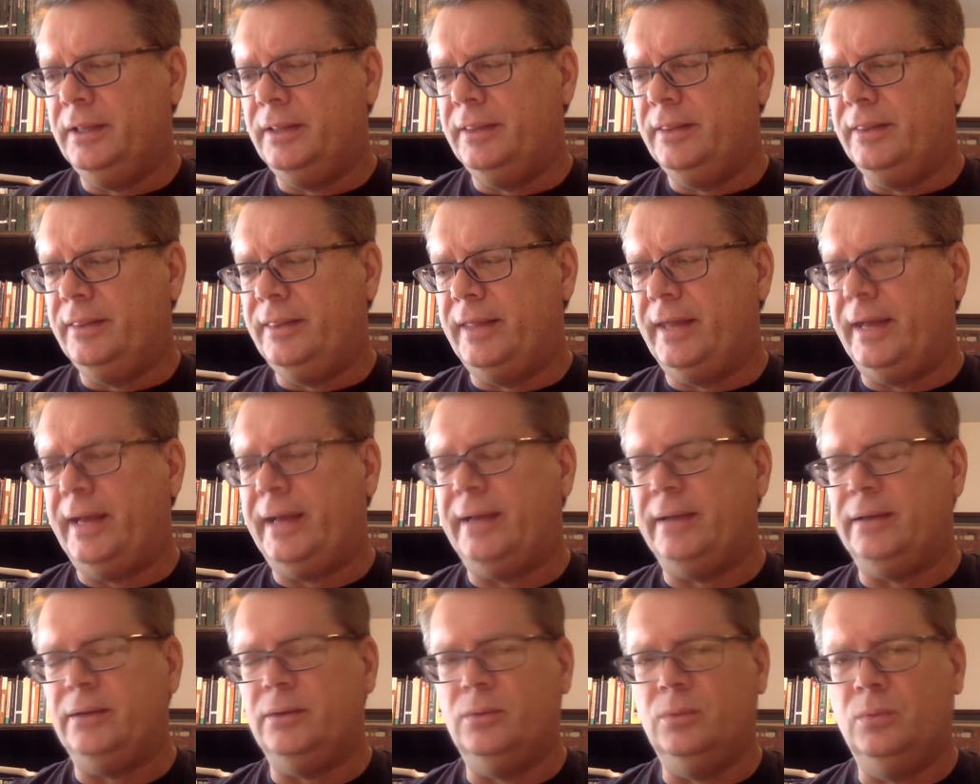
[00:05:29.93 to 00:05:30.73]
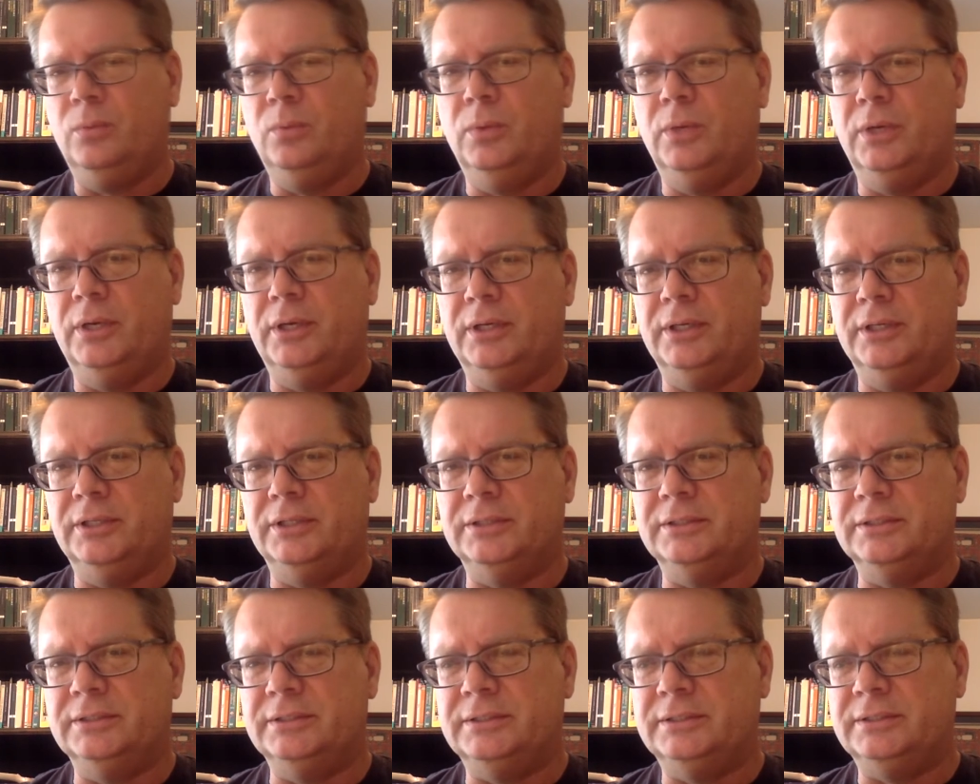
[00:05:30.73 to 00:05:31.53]
That
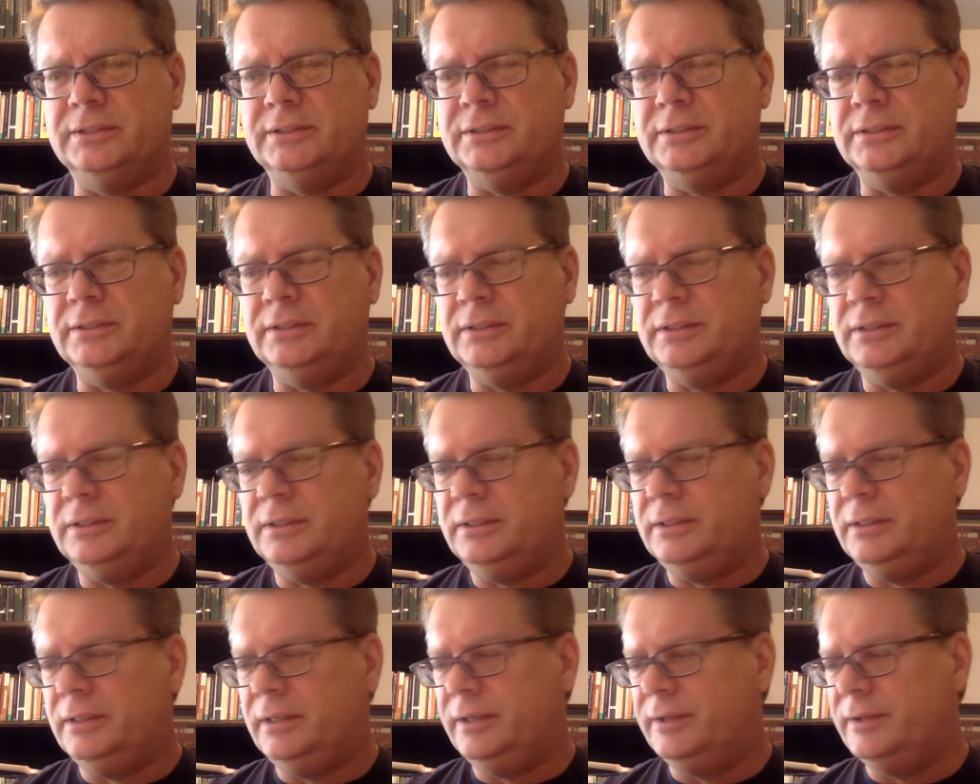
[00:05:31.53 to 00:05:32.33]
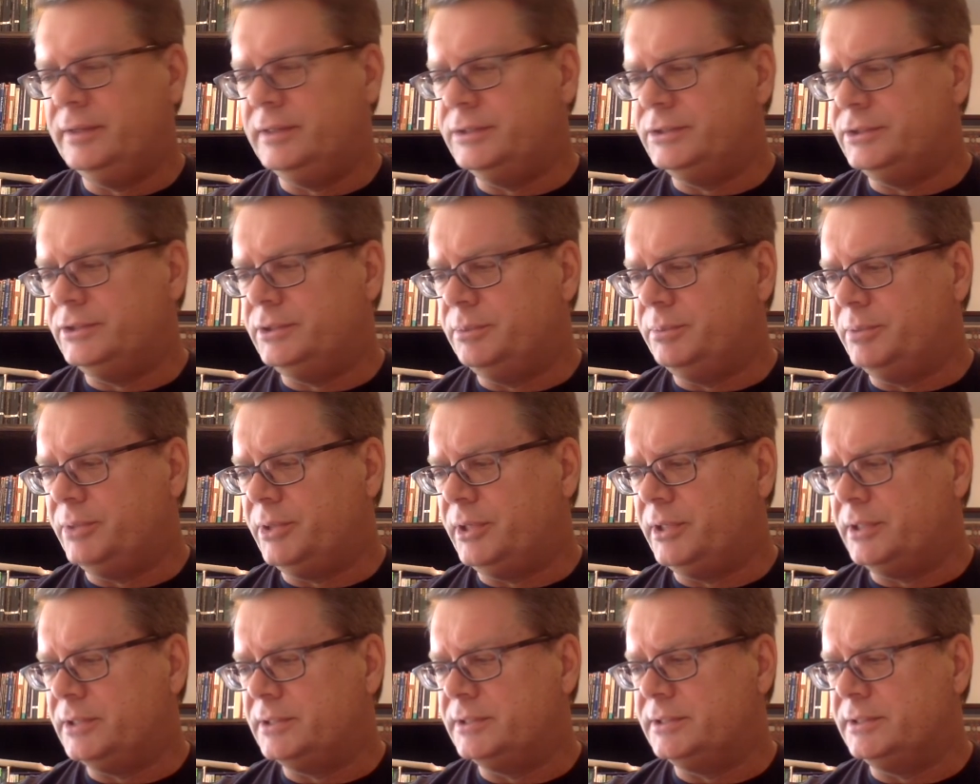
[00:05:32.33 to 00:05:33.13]
was, and then she
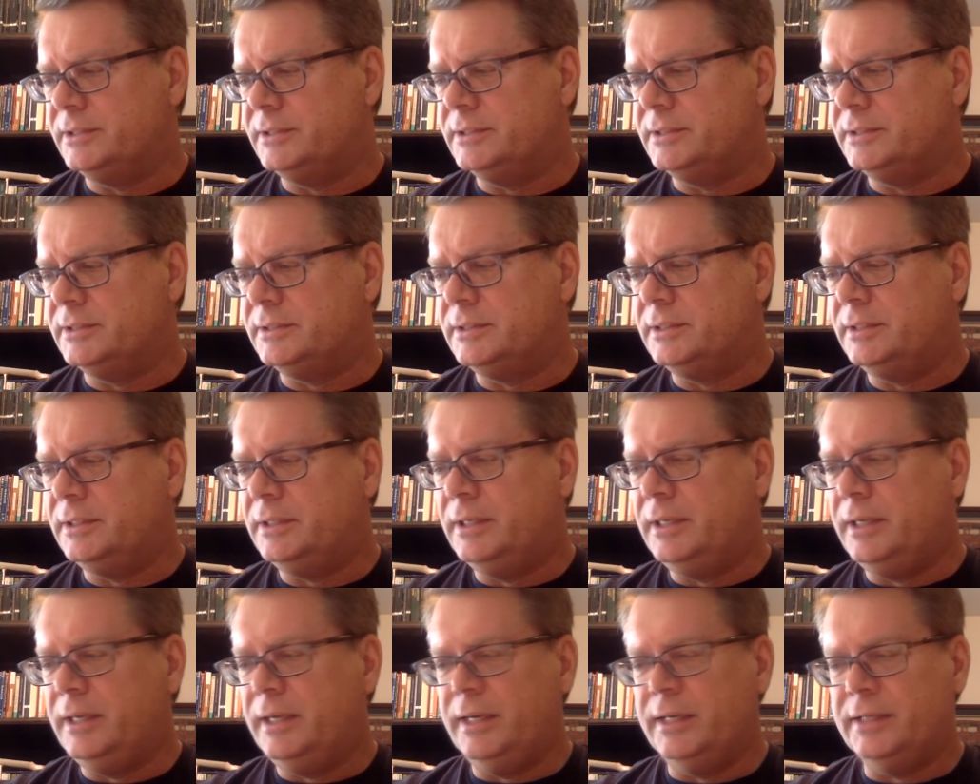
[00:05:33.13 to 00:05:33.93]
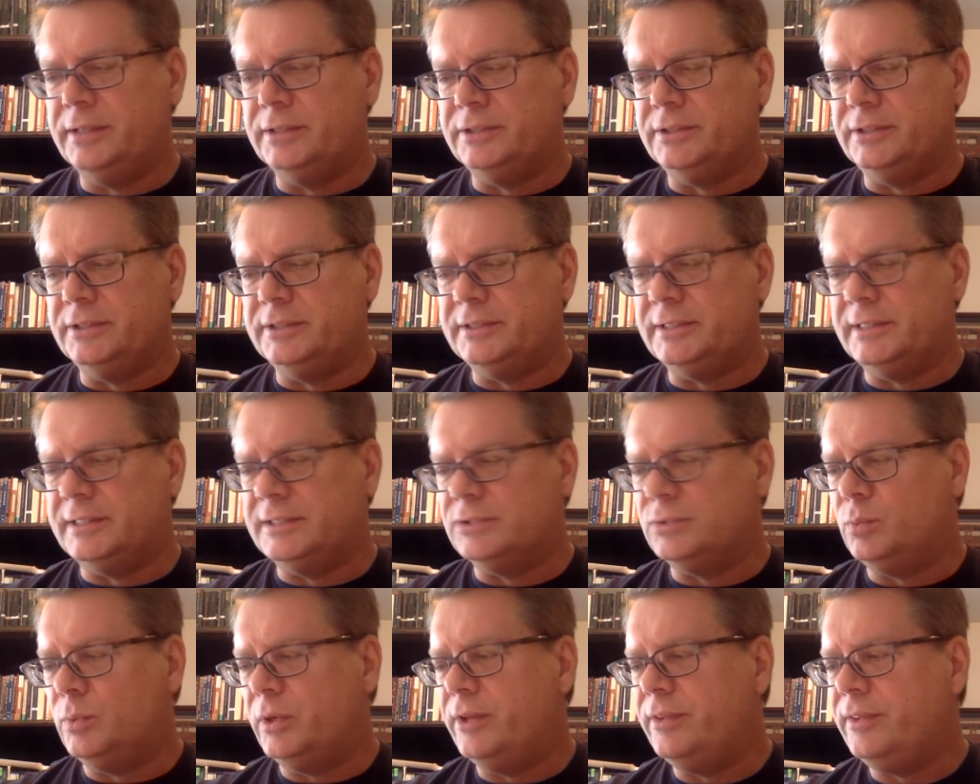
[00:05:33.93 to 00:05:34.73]
pauses and she says,
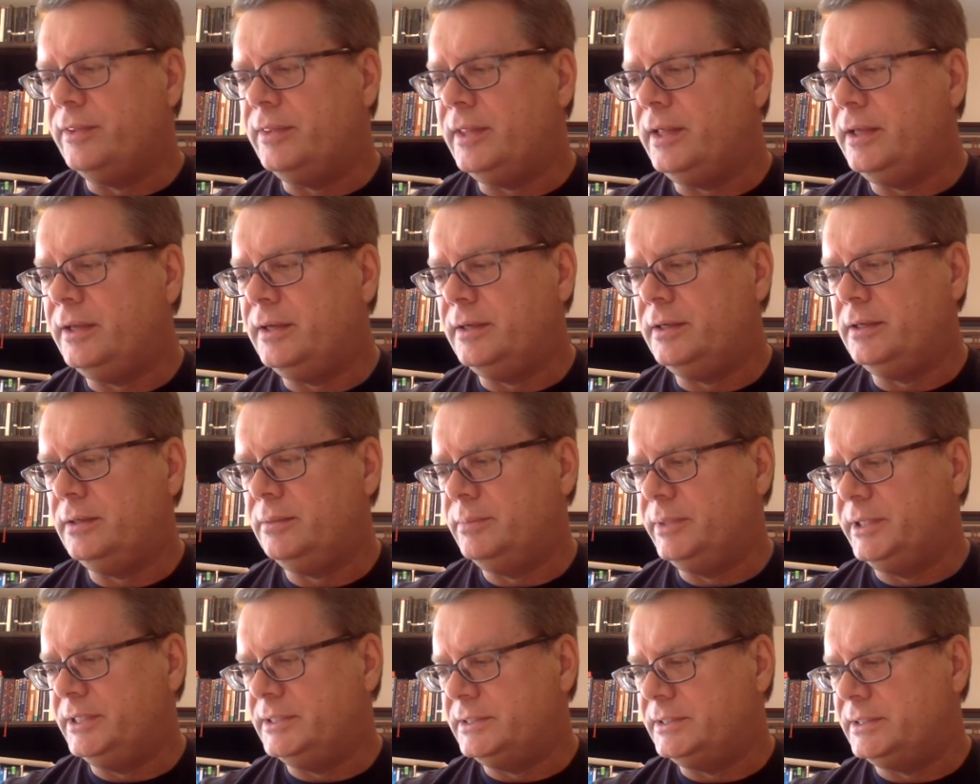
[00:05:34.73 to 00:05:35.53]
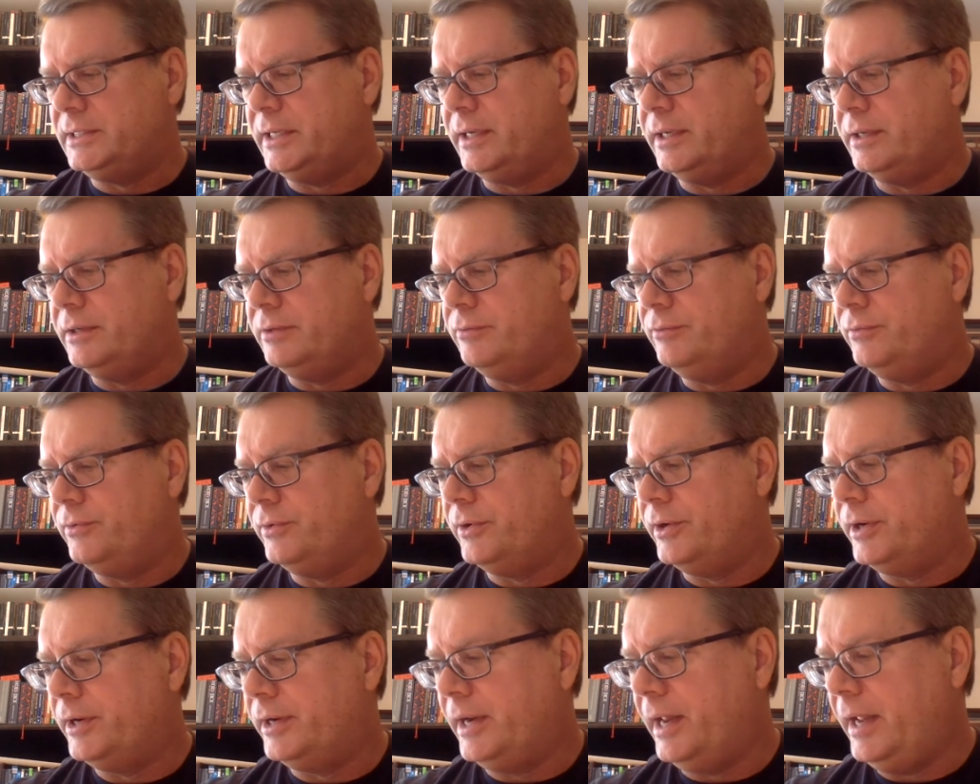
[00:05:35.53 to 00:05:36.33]
one thing can be said
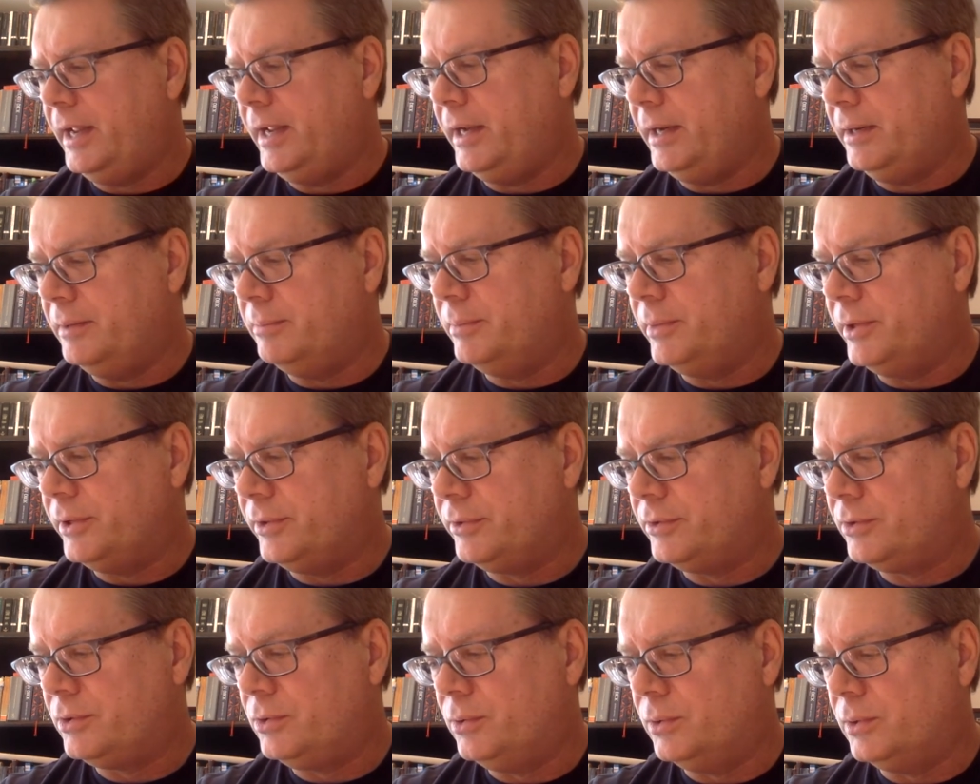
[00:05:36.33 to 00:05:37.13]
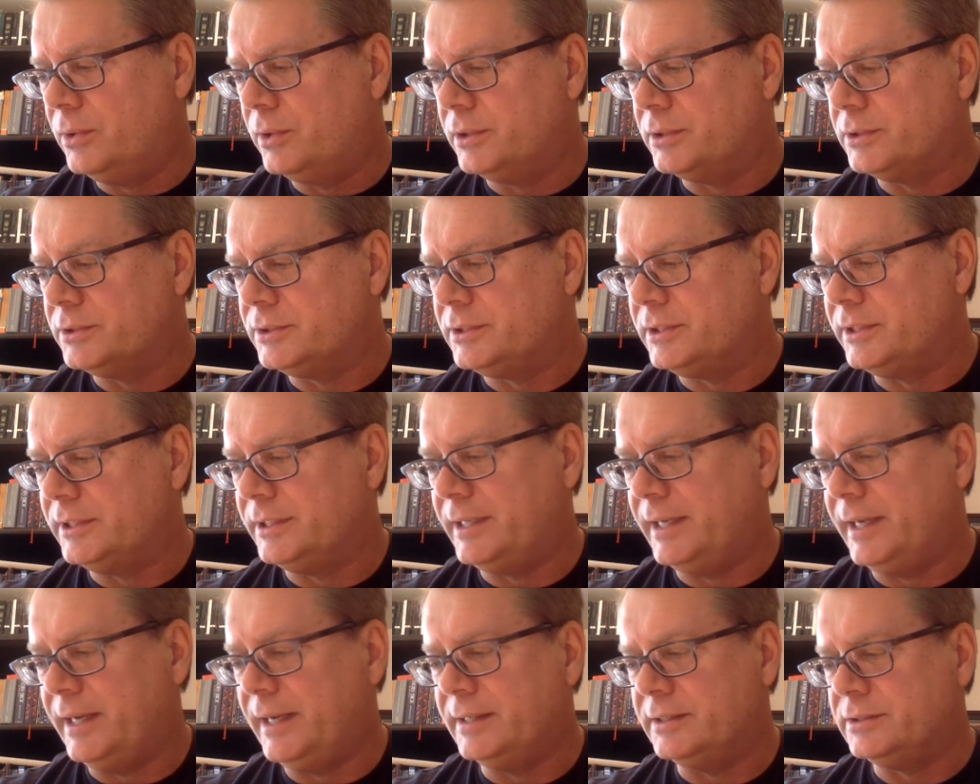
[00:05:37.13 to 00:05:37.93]
for an 8-month course in
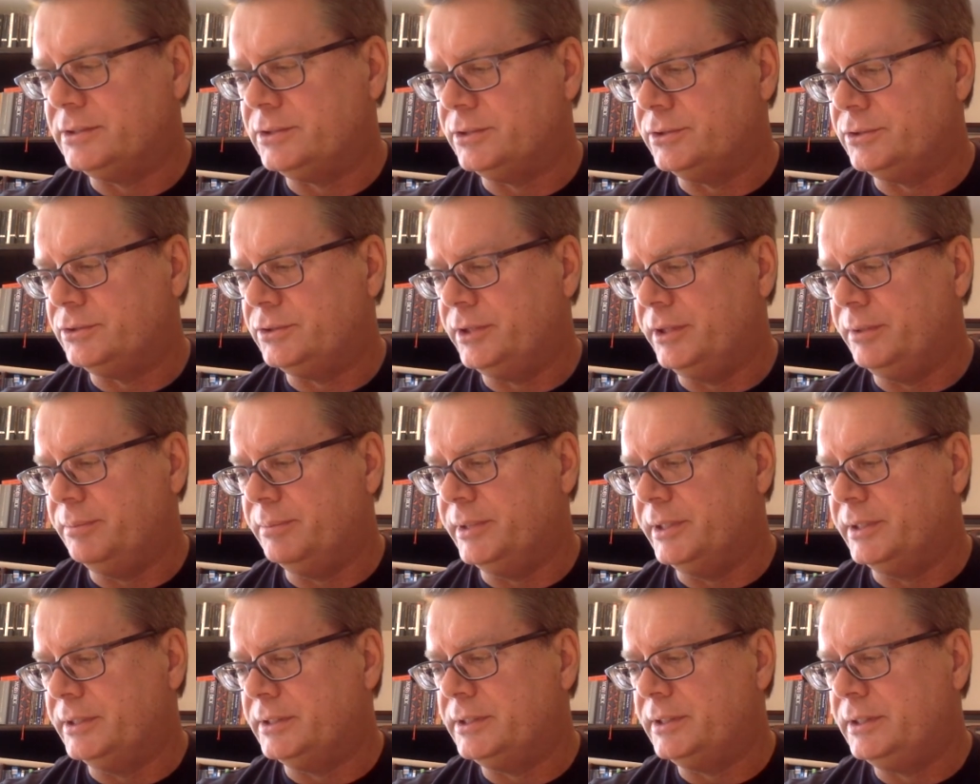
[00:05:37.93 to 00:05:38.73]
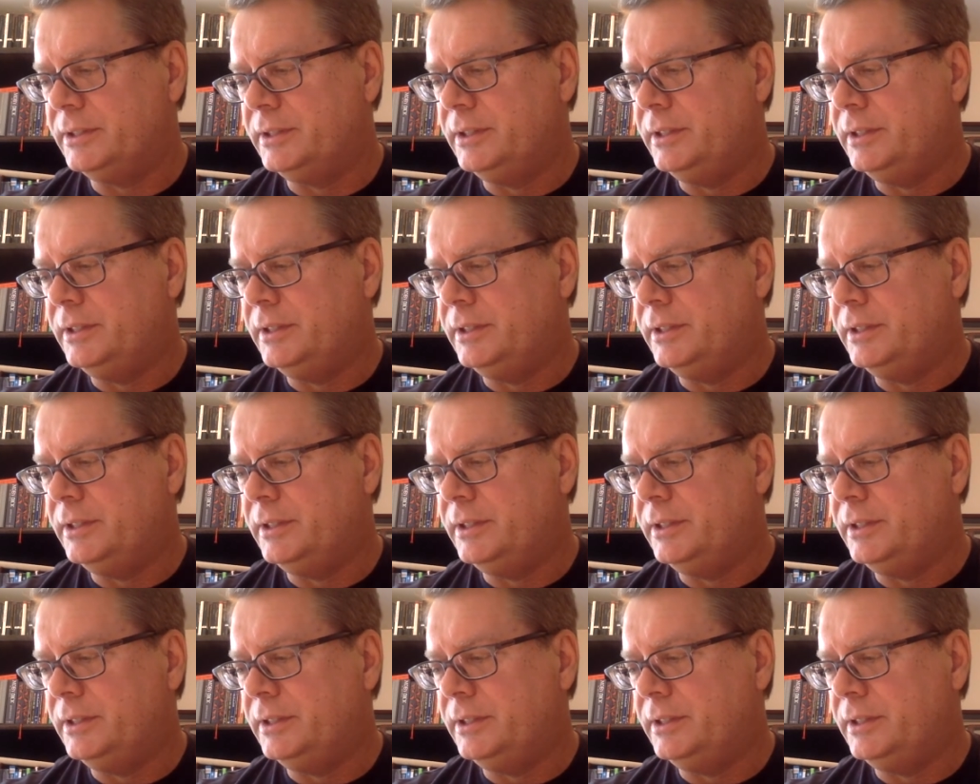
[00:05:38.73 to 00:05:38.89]
cancer treatment.